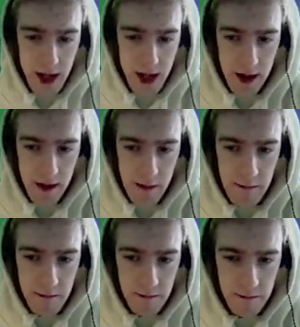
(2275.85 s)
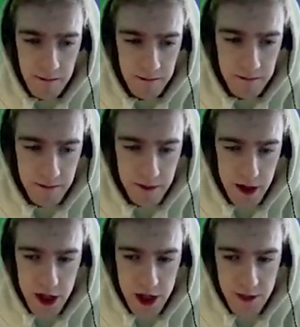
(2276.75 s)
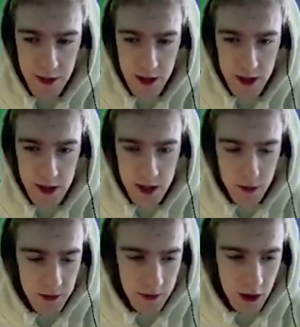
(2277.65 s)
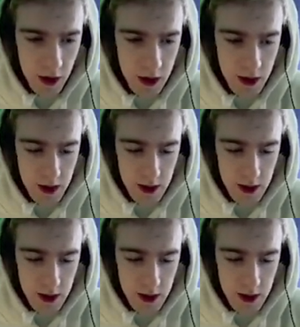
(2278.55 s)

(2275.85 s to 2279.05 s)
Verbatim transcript: Um, just because we've got,